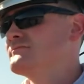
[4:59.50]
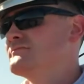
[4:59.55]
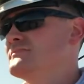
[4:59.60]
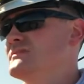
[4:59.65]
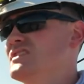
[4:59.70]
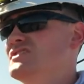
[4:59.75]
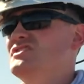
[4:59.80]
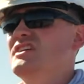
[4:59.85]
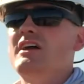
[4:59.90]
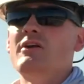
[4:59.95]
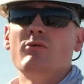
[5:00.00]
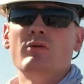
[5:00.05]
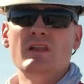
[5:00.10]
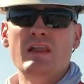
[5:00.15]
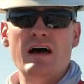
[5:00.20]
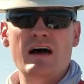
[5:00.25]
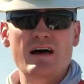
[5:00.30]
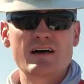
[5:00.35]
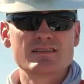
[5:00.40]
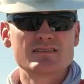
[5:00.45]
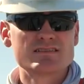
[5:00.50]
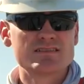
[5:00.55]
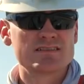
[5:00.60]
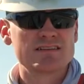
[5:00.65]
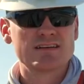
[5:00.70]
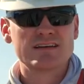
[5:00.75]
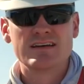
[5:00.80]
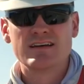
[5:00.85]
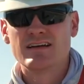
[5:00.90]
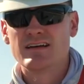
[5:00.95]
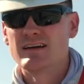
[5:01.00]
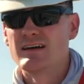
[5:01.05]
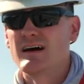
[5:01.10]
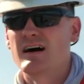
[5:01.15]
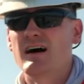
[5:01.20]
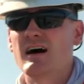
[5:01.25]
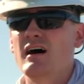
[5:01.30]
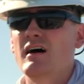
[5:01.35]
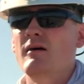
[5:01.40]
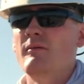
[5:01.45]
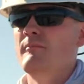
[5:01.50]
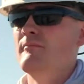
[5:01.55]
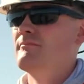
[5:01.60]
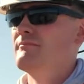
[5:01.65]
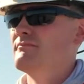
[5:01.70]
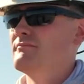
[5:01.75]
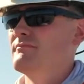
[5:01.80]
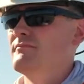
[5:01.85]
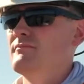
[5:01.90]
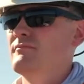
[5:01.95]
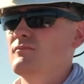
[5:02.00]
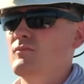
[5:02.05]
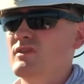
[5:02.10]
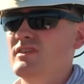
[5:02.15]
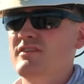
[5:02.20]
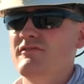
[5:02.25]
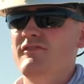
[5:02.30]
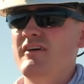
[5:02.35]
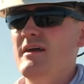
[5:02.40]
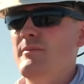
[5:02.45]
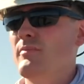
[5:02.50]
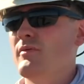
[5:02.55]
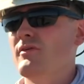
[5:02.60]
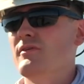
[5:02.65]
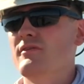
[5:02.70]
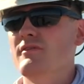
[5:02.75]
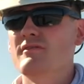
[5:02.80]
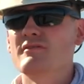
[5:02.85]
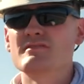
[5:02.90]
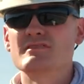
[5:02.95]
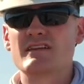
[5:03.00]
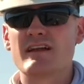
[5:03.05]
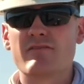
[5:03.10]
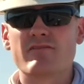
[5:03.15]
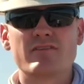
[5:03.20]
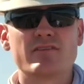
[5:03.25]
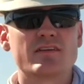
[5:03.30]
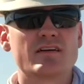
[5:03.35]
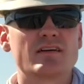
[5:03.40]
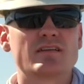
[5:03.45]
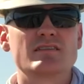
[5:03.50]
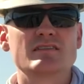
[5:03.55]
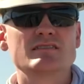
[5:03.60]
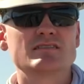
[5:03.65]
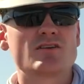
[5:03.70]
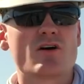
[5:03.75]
to generalize, with the vapors and everything these